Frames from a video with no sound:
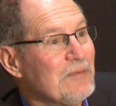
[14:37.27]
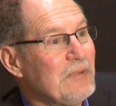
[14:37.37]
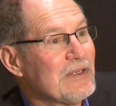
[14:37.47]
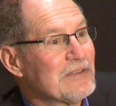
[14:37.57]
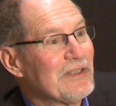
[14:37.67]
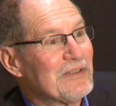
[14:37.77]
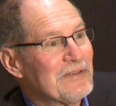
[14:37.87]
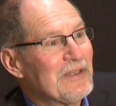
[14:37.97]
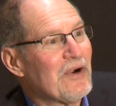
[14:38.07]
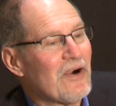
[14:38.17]
because
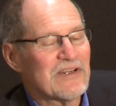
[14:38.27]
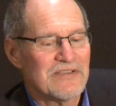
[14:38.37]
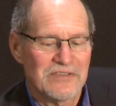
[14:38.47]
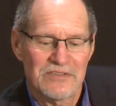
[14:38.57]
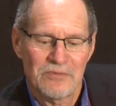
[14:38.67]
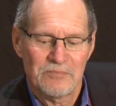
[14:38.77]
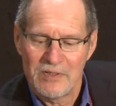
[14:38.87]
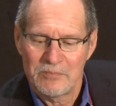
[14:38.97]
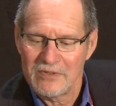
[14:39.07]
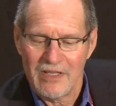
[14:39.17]
there are some
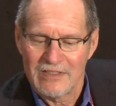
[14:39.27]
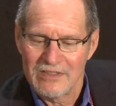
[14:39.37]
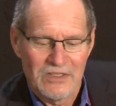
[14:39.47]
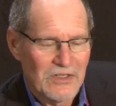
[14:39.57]
people like